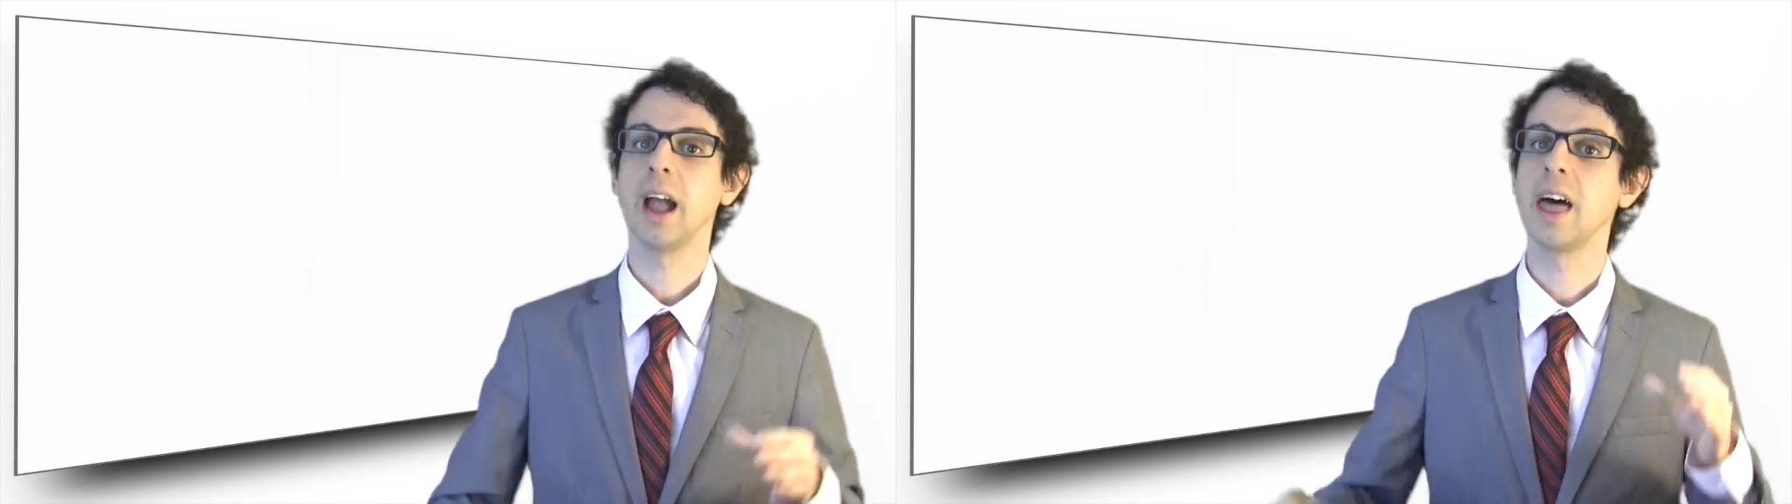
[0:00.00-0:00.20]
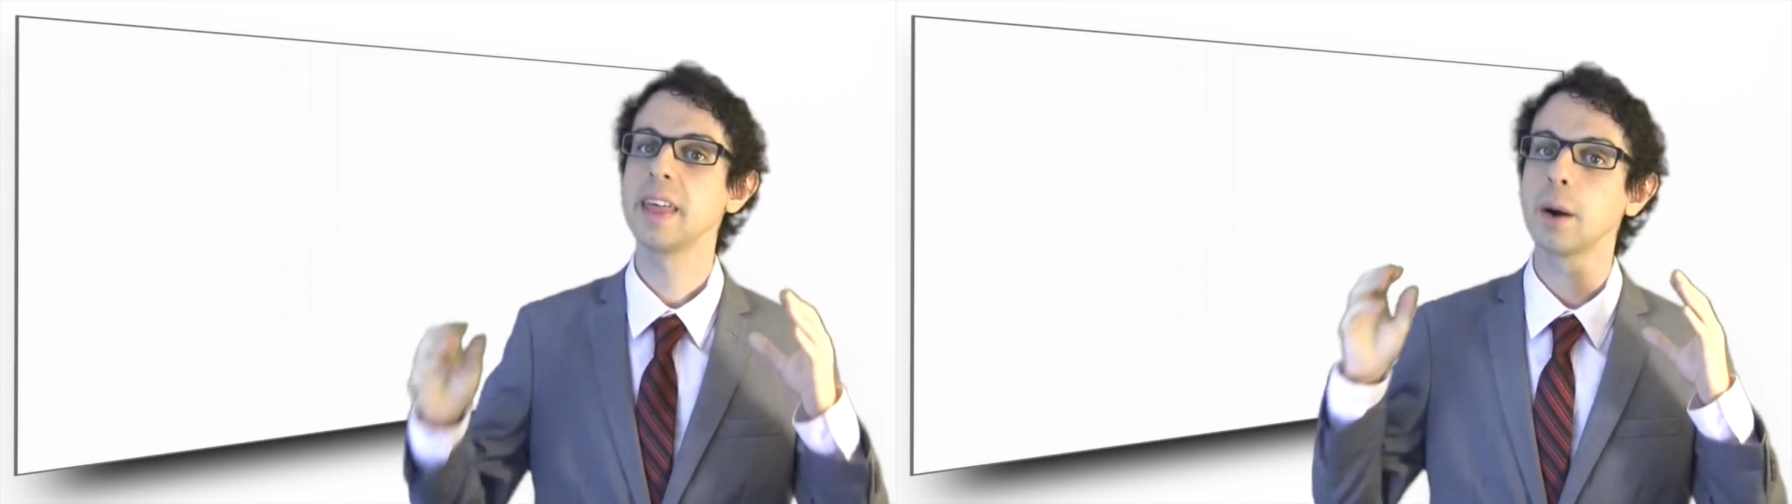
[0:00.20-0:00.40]

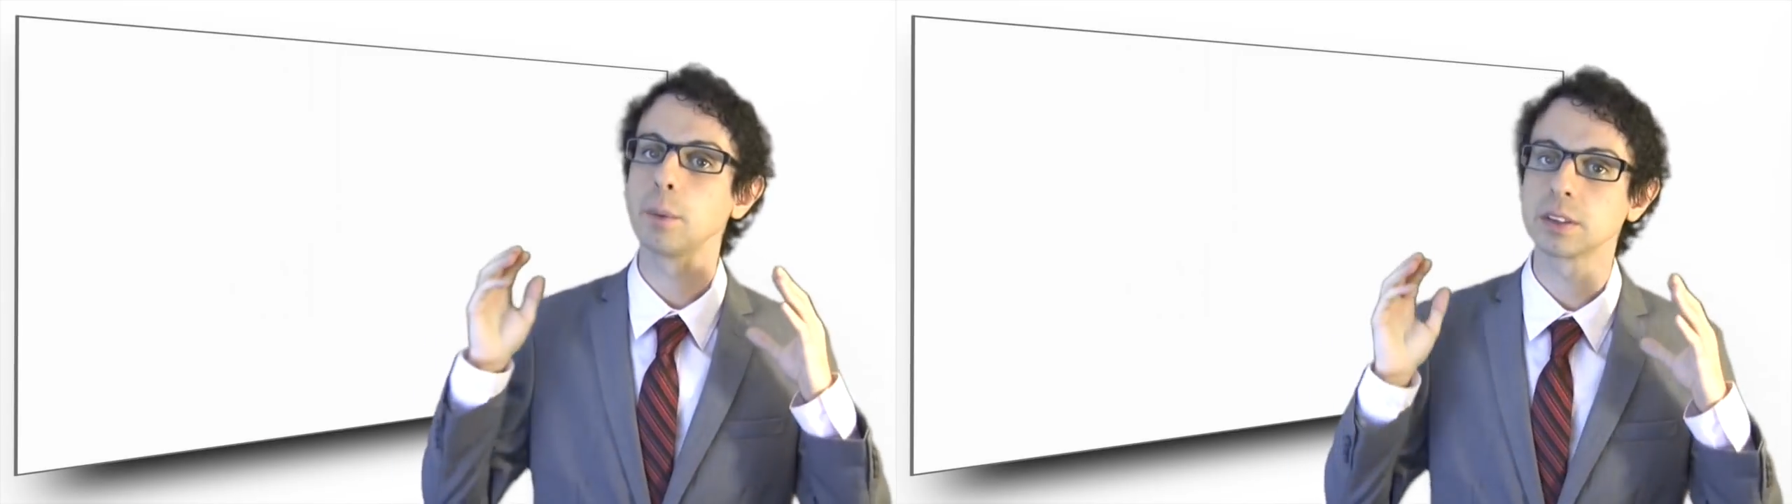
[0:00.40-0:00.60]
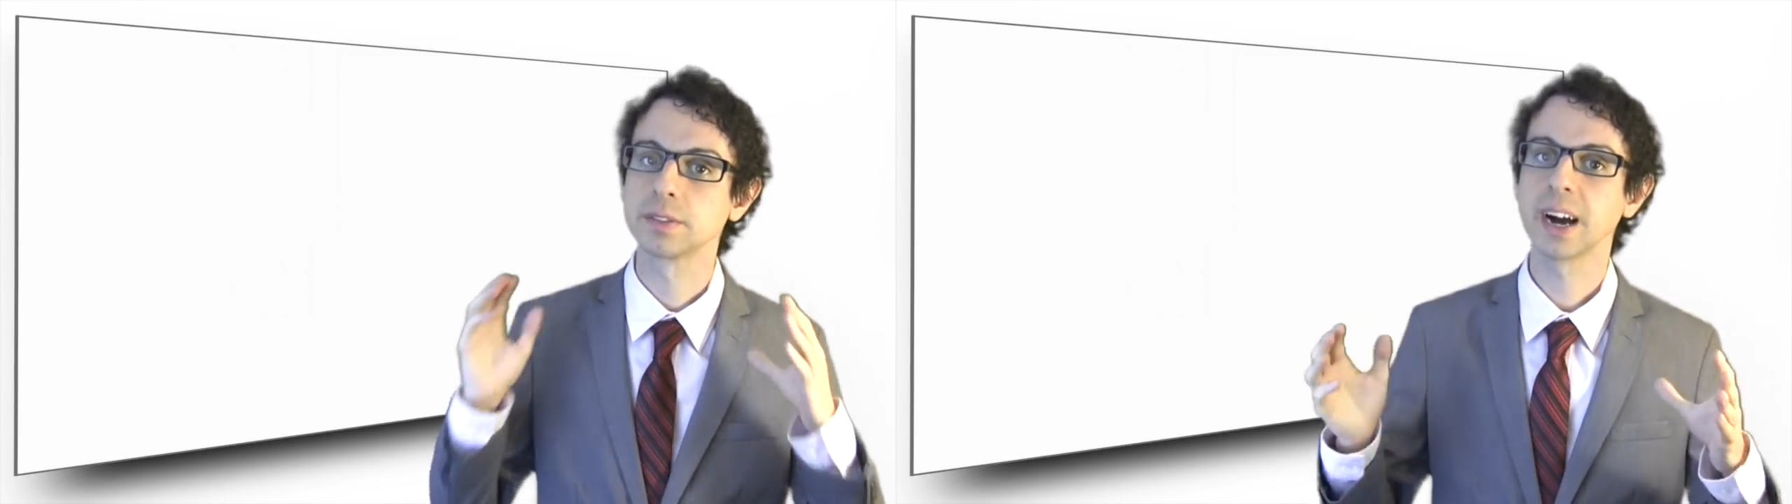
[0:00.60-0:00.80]
and that
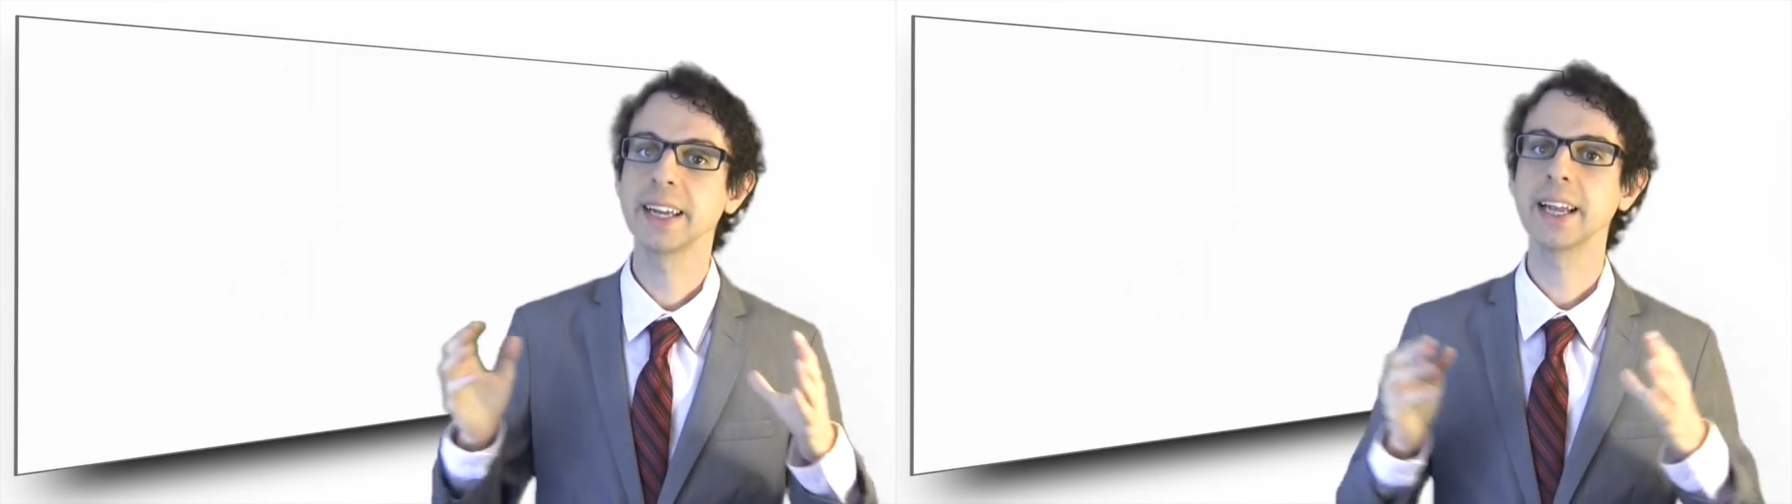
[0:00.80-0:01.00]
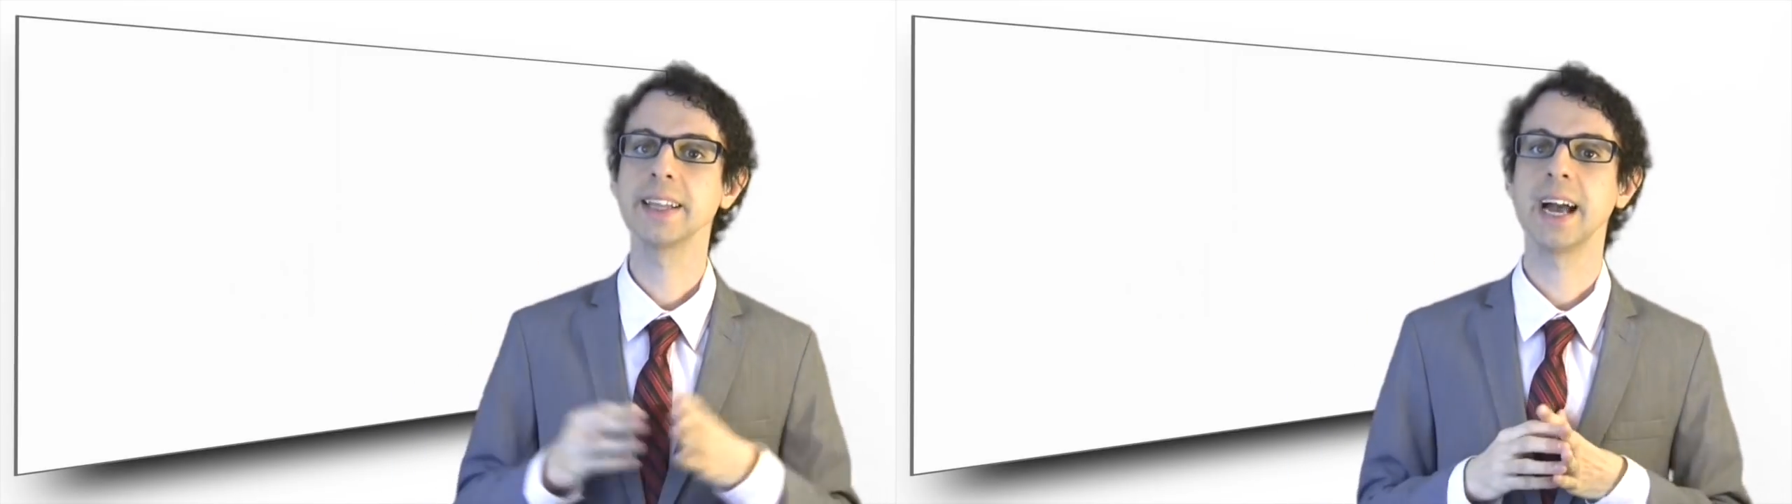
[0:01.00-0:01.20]
was
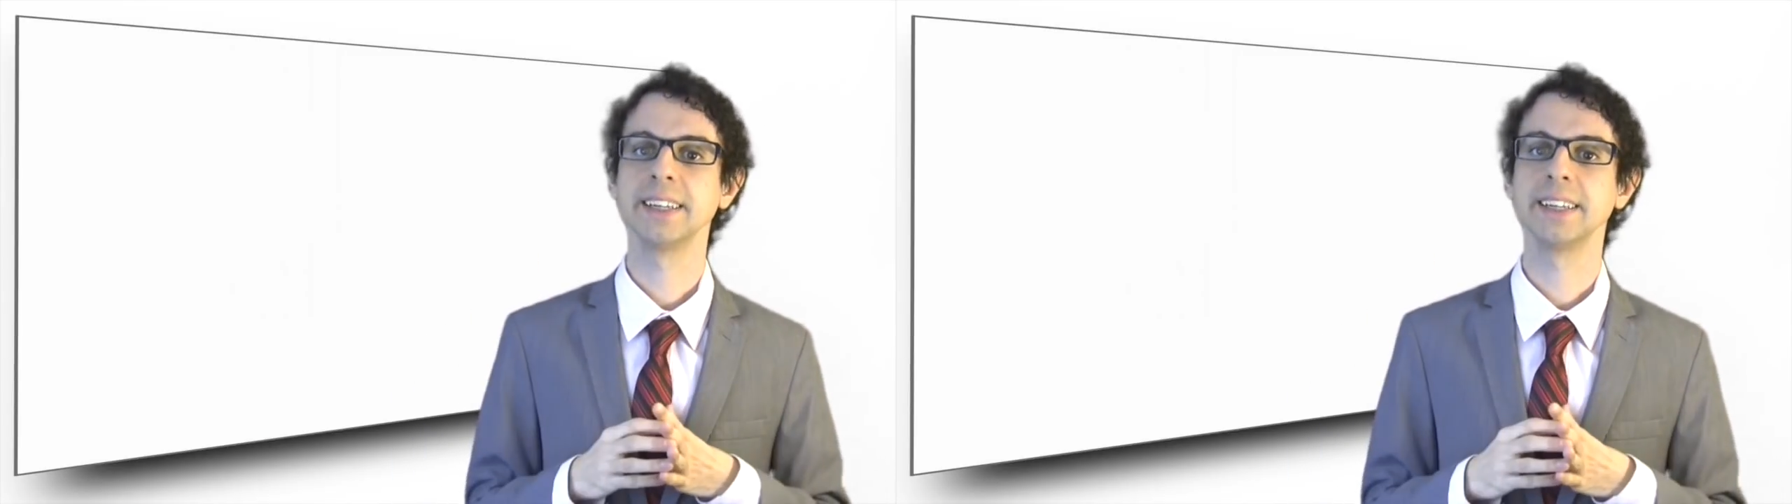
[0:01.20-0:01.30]
finally